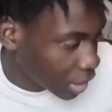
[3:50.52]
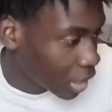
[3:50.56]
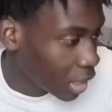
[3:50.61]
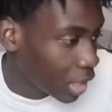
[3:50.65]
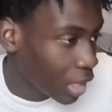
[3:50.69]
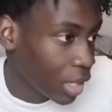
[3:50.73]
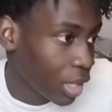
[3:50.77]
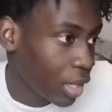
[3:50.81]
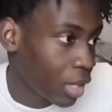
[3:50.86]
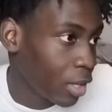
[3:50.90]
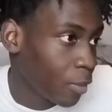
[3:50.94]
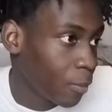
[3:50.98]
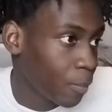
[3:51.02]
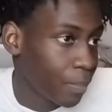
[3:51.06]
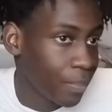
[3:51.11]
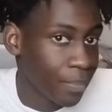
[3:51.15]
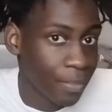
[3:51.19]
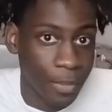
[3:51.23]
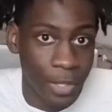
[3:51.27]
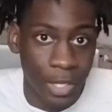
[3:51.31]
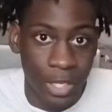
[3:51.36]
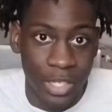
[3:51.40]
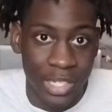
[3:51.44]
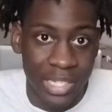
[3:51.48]
Uh,
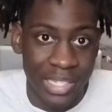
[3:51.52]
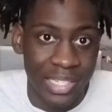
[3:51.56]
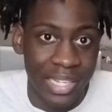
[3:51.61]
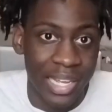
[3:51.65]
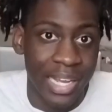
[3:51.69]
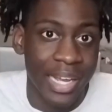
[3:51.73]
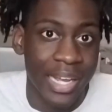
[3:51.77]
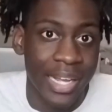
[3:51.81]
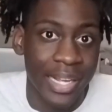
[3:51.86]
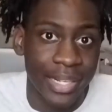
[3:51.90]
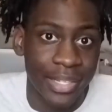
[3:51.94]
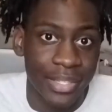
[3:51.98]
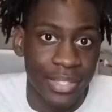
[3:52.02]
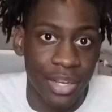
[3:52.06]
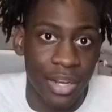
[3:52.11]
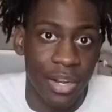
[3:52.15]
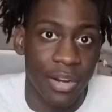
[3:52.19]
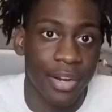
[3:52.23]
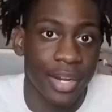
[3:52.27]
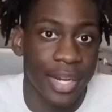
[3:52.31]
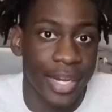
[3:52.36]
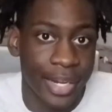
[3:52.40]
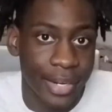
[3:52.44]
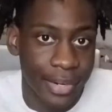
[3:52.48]
the designs
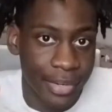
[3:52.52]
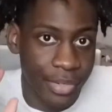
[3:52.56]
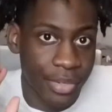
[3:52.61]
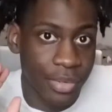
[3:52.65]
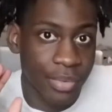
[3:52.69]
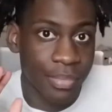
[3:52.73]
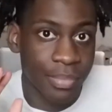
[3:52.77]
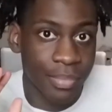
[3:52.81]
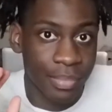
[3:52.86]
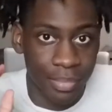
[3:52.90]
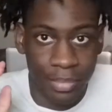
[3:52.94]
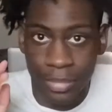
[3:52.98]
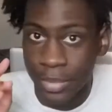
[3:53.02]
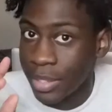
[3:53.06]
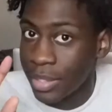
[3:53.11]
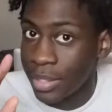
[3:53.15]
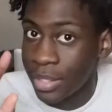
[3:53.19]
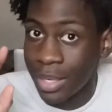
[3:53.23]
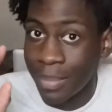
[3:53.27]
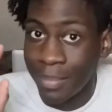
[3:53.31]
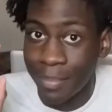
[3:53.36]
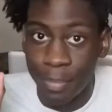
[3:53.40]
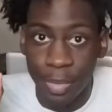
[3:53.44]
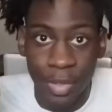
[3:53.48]
are here.
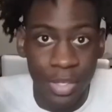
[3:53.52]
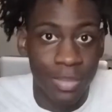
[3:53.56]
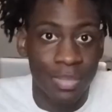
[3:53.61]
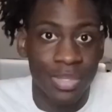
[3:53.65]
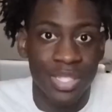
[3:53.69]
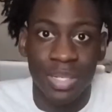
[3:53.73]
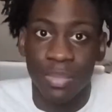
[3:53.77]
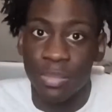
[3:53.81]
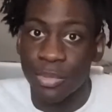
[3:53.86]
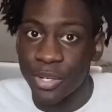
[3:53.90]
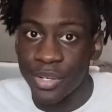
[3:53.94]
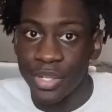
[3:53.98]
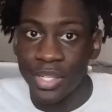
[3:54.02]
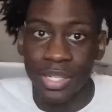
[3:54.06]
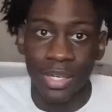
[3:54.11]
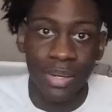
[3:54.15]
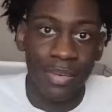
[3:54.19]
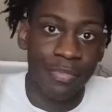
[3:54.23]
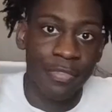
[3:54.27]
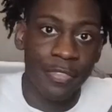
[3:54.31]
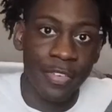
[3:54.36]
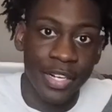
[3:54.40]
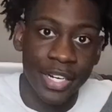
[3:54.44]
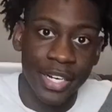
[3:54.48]
I'm putting them somewhere in the
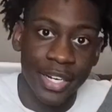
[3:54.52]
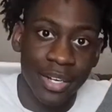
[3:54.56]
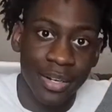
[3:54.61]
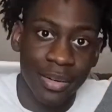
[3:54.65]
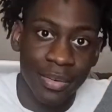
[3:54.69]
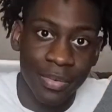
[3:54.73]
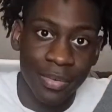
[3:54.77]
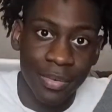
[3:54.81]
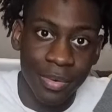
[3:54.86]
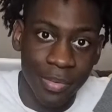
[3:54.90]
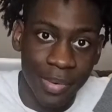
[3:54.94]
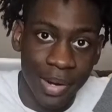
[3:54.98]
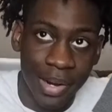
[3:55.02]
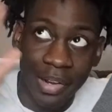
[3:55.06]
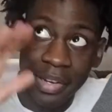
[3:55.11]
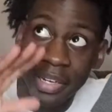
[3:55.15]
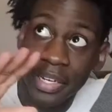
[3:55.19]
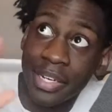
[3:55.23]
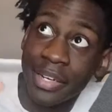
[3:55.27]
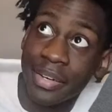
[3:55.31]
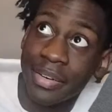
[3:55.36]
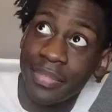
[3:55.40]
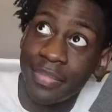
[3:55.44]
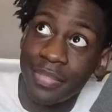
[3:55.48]
um, video around
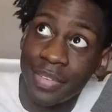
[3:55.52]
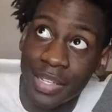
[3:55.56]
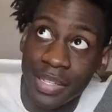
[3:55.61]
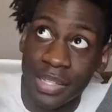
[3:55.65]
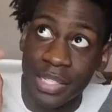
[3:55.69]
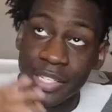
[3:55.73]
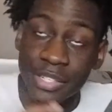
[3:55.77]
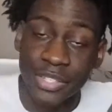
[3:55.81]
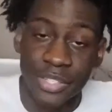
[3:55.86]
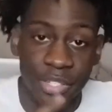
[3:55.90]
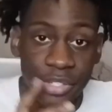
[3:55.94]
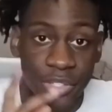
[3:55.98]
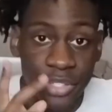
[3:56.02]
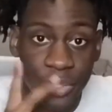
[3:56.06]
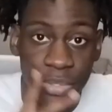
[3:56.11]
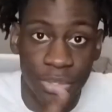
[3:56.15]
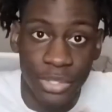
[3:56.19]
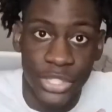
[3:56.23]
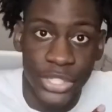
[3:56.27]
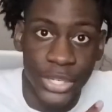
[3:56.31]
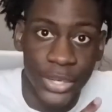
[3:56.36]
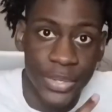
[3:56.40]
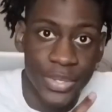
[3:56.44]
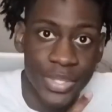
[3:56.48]
here. These are the two
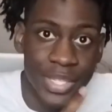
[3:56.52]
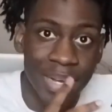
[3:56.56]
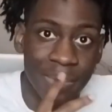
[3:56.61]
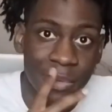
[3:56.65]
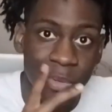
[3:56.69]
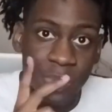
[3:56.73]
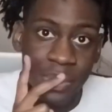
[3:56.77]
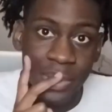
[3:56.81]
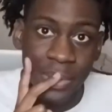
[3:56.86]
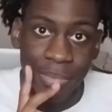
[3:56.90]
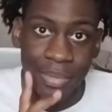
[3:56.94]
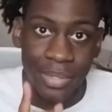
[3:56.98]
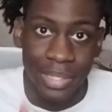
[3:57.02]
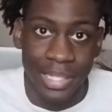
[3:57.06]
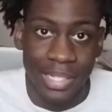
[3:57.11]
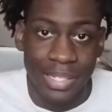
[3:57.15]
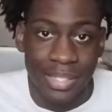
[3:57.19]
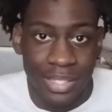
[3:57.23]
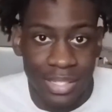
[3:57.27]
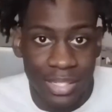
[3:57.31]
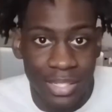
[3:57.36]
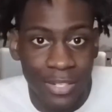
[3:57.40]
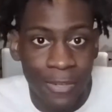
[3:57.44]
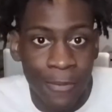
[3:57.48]
shirts that we'll be
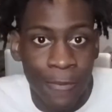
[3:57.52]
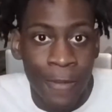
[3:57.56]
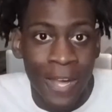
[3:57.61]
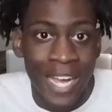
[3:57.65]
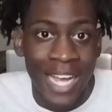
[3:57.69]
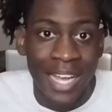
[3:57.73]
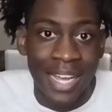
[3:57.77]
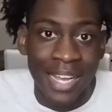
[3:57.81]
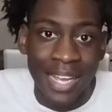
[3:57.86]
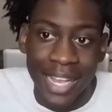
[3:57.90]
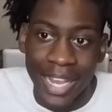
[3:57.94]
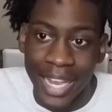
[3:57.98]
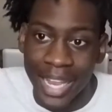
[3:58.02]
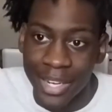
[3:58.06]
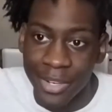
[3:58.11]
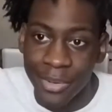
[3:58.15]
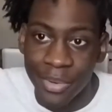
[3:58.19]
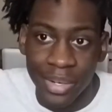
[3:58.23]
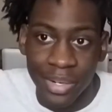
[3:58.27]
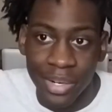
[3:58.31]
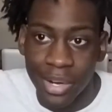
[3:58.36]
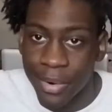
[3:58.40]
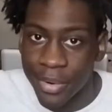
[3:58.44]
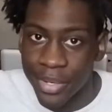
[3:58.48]
releasing, and you
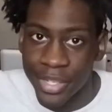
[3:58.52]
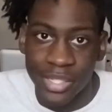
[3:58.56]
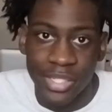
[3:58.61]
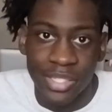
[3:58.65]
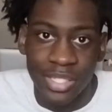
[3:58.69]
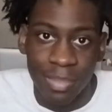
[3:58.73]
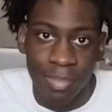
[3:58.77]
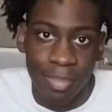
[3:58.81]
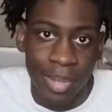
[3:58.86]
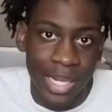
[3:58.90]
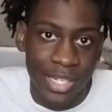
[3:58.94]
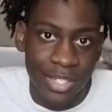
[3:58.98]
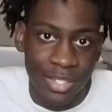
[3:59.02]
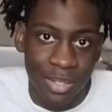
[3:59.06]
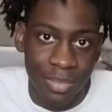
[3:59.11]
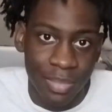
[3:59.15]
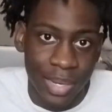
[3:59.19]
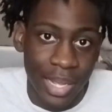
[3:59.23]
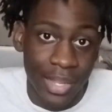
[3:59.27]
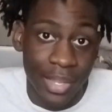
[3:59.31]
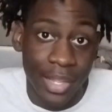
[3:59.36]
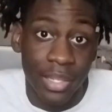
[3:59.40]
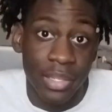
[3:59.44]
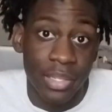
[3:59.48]
can already just imagine them
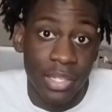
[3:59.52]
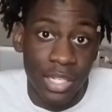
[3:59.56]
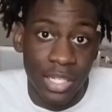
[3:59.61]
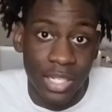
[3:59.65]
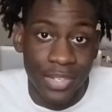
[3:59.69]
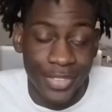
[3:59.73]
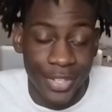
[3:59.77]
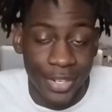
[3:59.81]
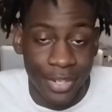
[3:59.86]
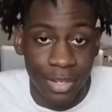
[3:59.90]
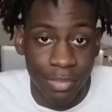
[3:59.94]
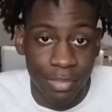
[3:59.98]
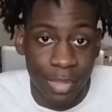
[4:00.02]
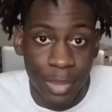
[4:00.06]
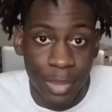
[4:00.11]
how they look if they're gonna be